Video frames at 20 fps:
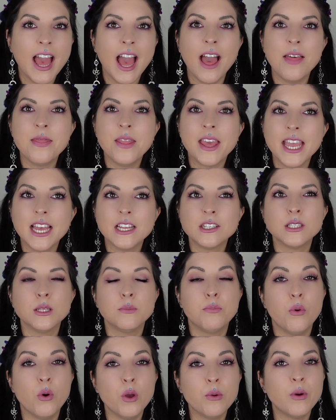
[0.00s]
and they get to the
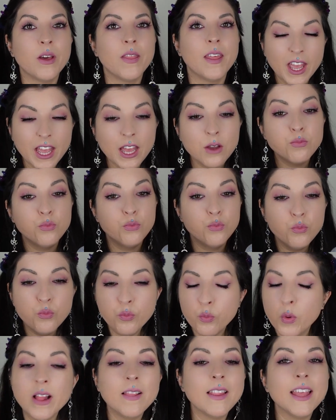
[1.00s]
point where they're
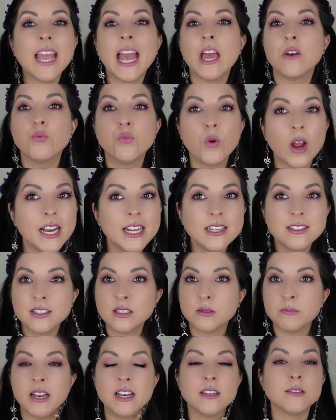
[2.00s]
willing and ready to
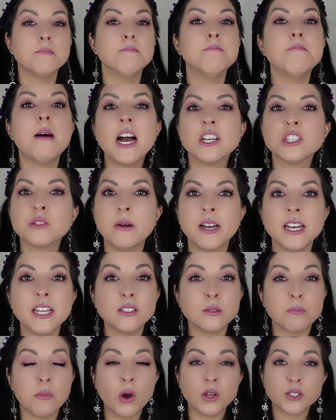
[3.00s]
spend as much money
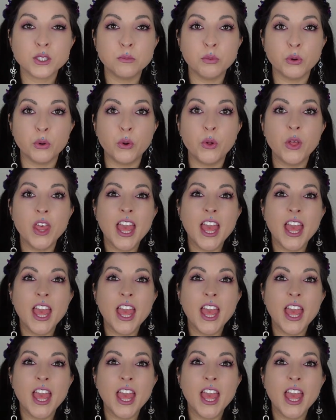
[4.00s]
as possible.